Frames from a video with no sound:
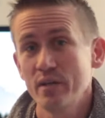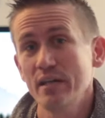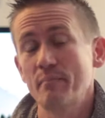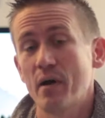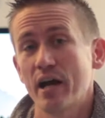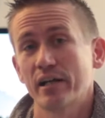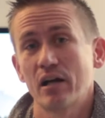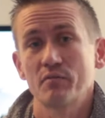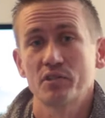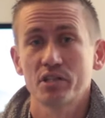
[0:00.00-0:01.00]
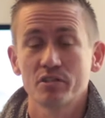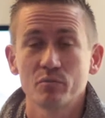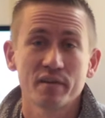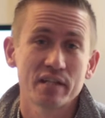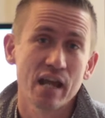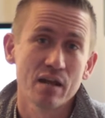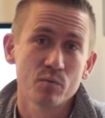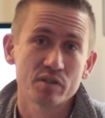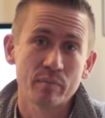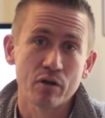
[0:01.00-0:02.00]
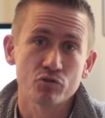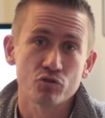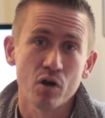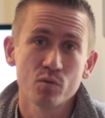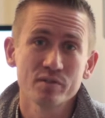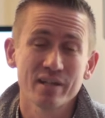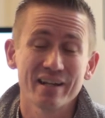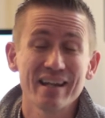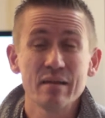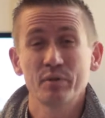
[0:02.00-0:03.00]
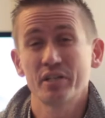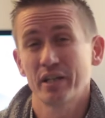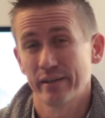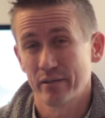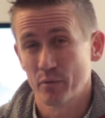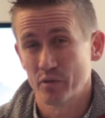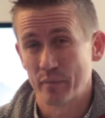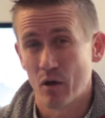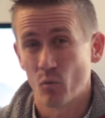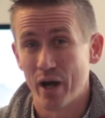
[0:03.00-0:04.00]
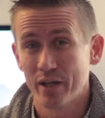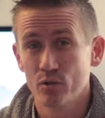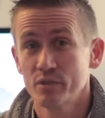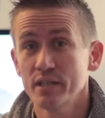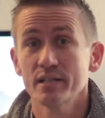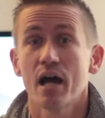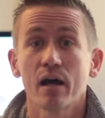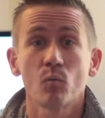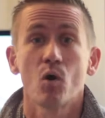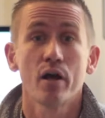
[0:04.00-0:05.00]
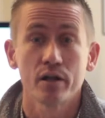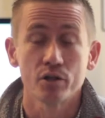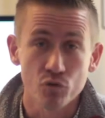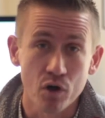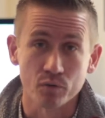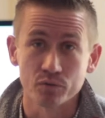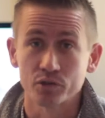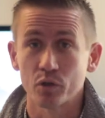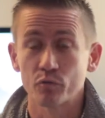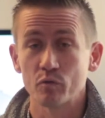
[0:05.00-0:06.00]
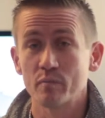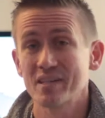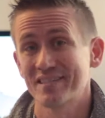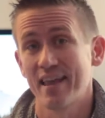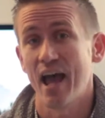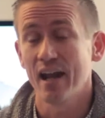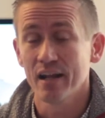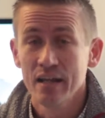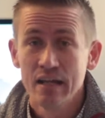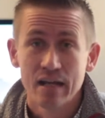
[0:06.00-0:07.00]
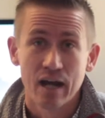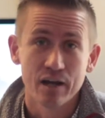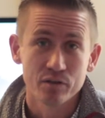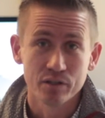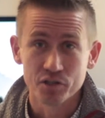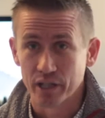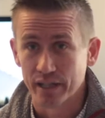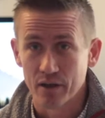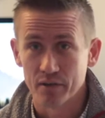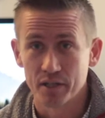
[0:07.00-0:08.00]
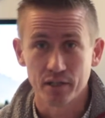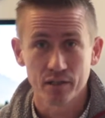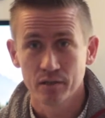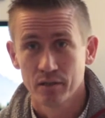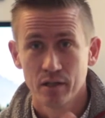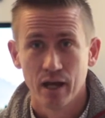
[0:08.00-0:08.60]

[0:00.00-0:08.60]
week, my conversation with Dan was about drones, and in particular, it was about why you did not want a drone. So if you missed that, you can check it out here.